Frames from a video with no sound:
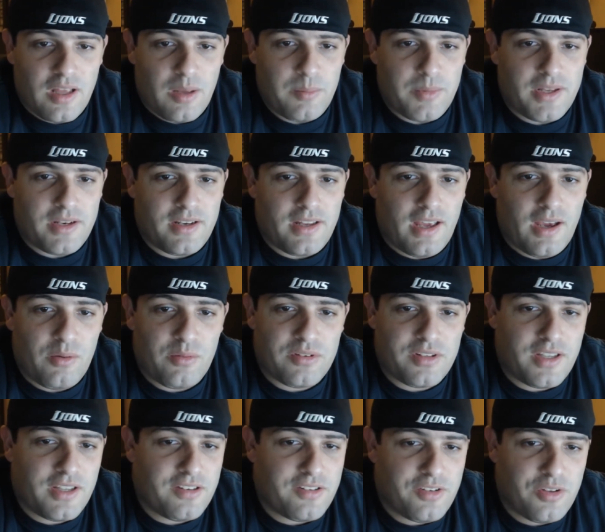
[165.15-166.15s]
I mean, yeah, it
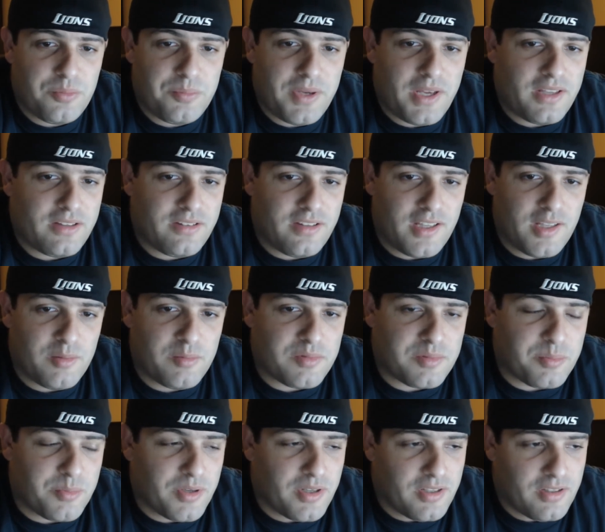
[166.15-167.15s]
was against two bad
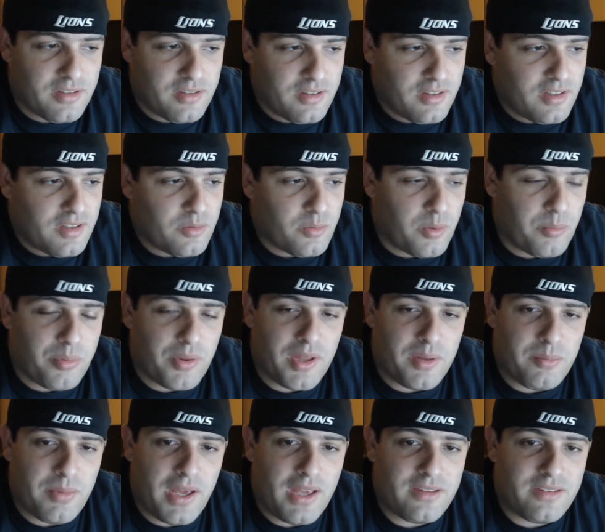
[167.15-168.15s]
teams, but we
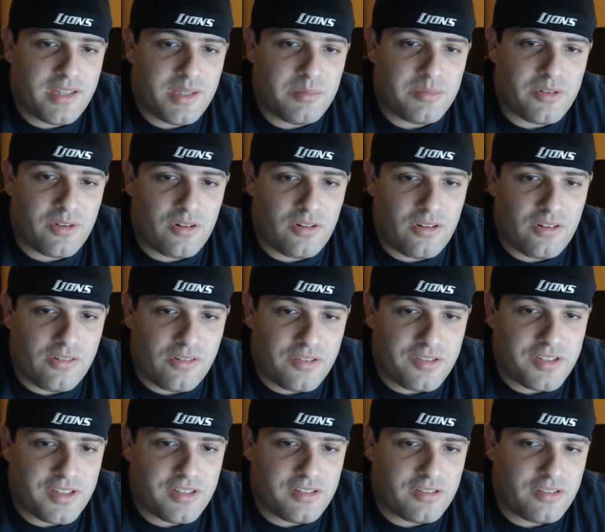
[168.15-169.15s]
played bad teams earlier in
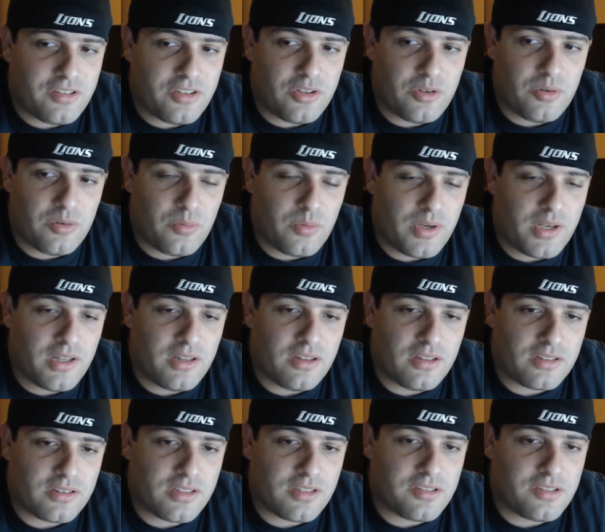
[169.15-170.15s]
the season too, and we
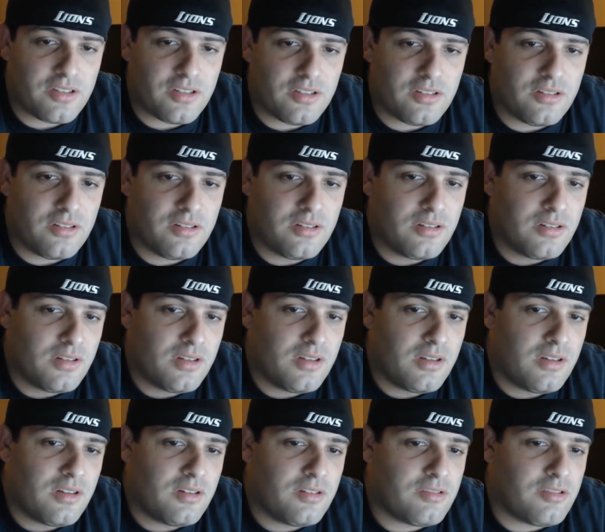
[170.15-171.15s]
didn't look this good.
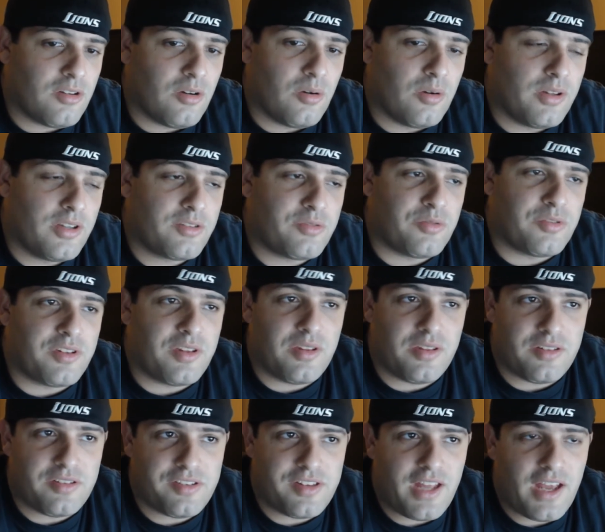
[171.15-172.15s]
So, and this was
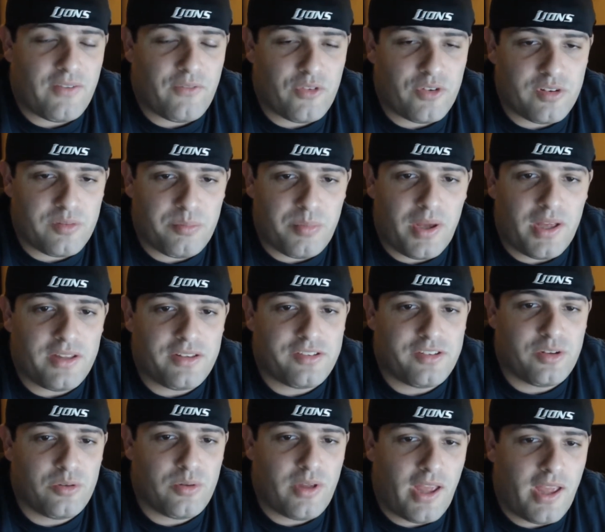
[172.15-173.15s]
Stafford's
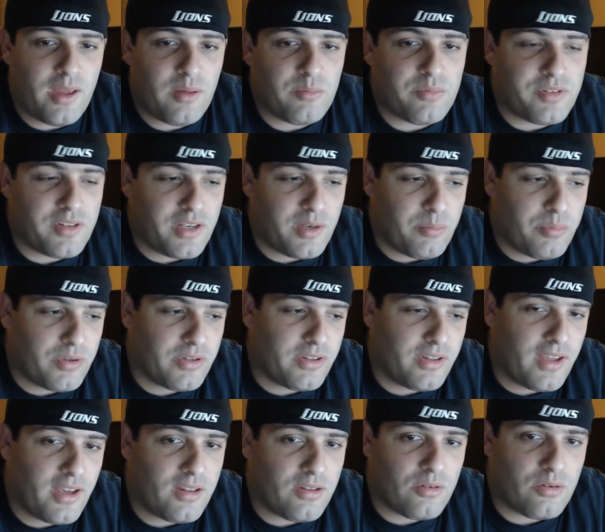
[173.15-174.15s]
best 2 games that he
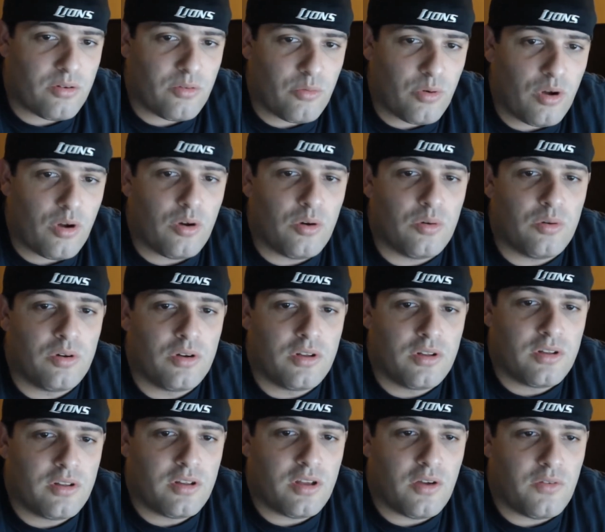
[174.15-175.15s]
put together in a row
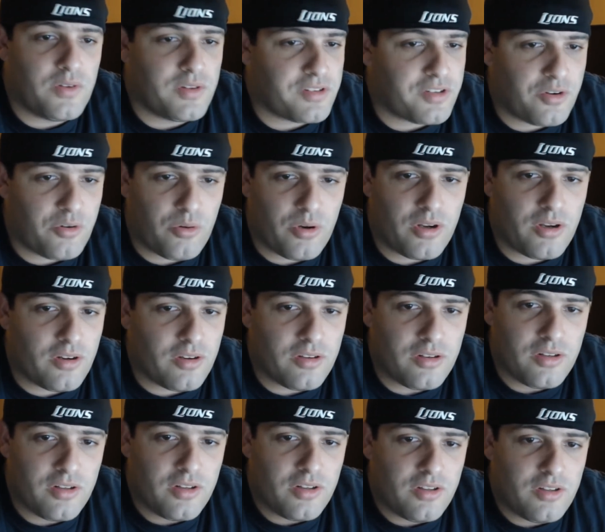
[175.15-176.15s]
of his
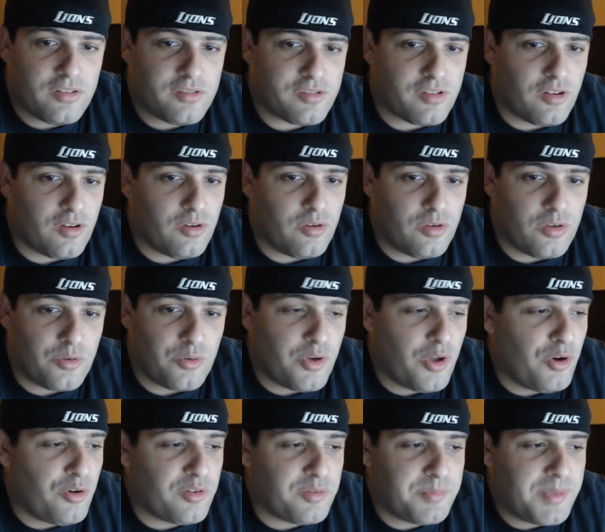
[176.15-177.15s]
career. So
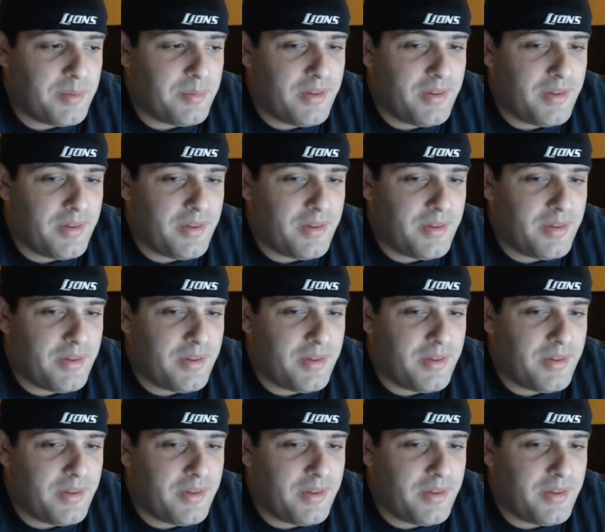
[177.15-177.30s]
who knows?